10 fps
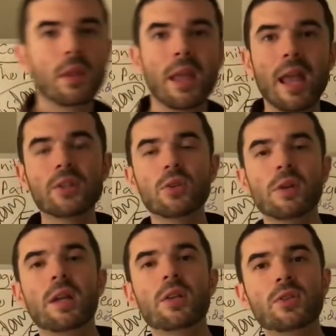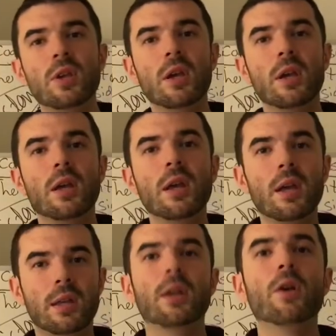The answer is
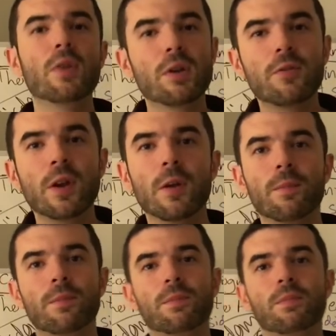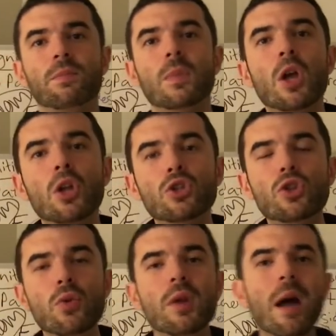get over your fear.
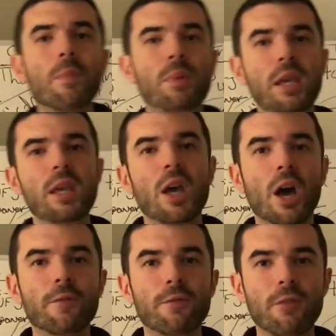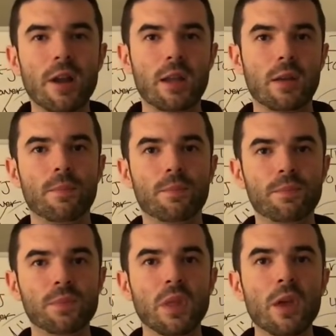Do not be afraid.
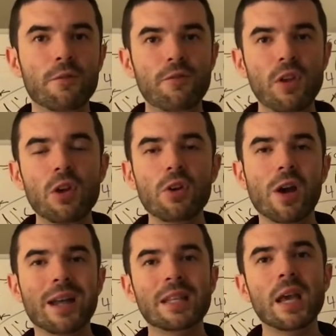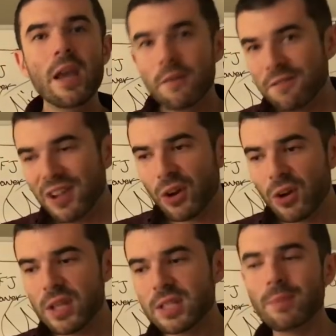Fear not.
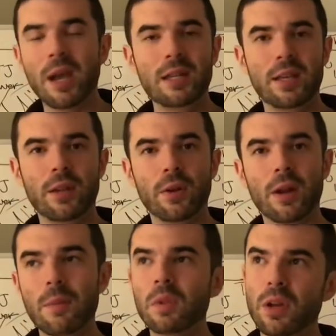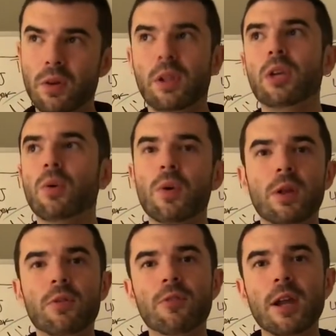Fear is the mind killer. I'm literally
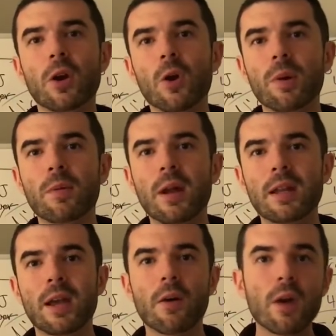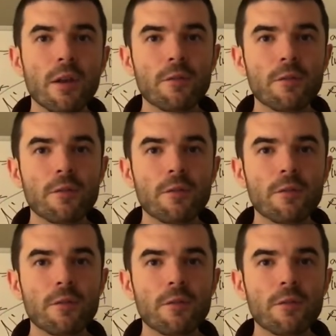quoting Frank Herbert right now.